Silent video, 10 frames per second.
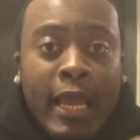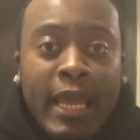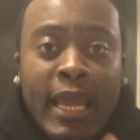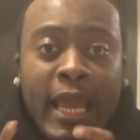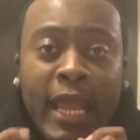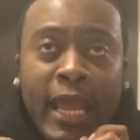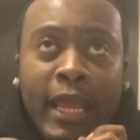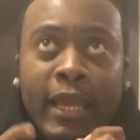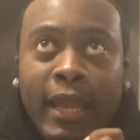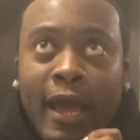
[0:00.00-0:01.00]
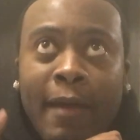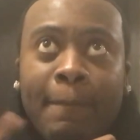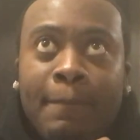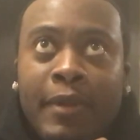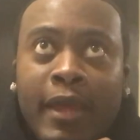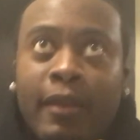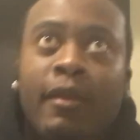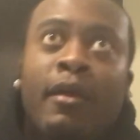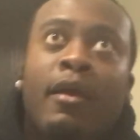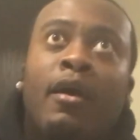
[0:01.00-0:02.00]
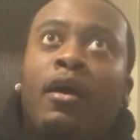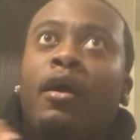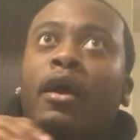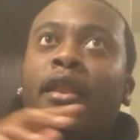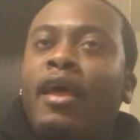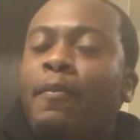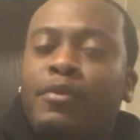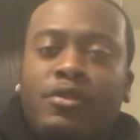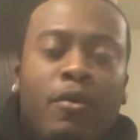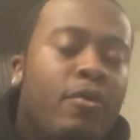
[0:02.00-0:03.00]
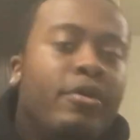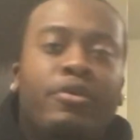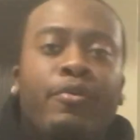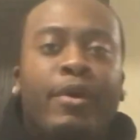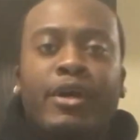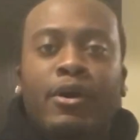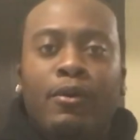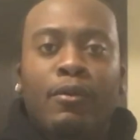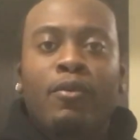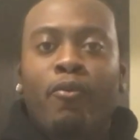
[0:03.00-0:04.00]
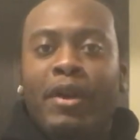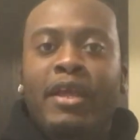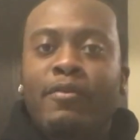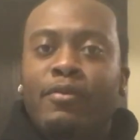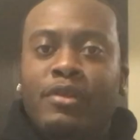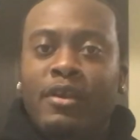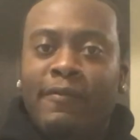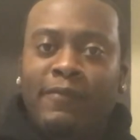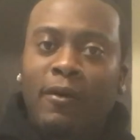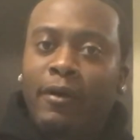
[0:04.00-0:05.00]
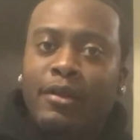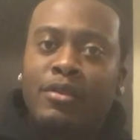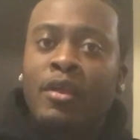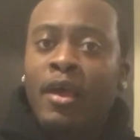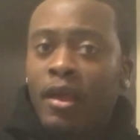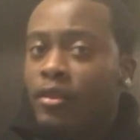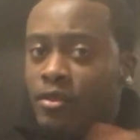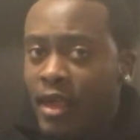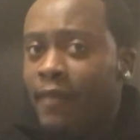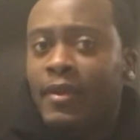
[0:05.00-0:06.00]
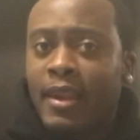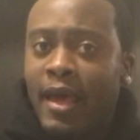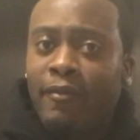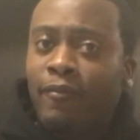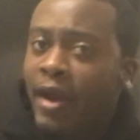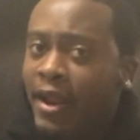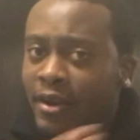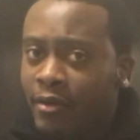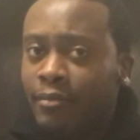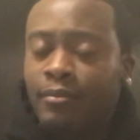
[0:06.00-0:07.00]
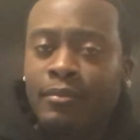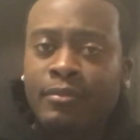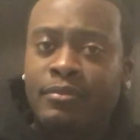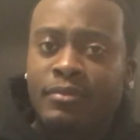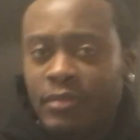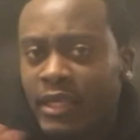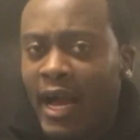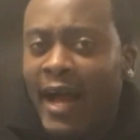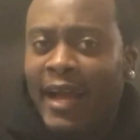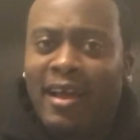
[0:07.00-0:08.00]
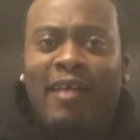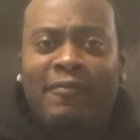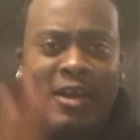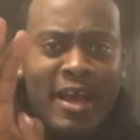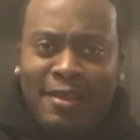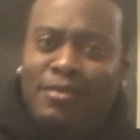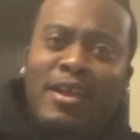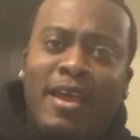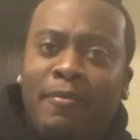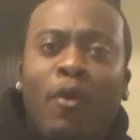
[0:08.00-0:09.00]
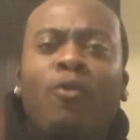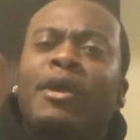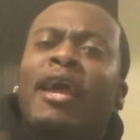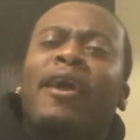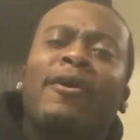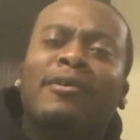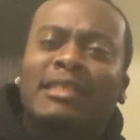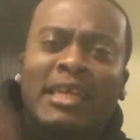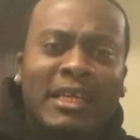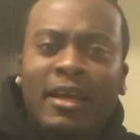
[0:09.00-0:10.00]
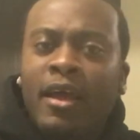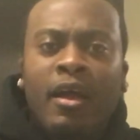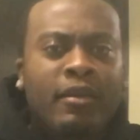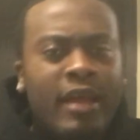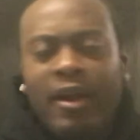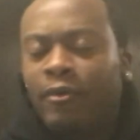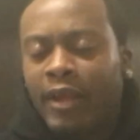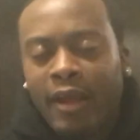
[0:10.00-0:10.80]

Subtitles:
he got bit an episode or two ago when he was in the forest saving that random guy. I forgot his name. Who cares? They don't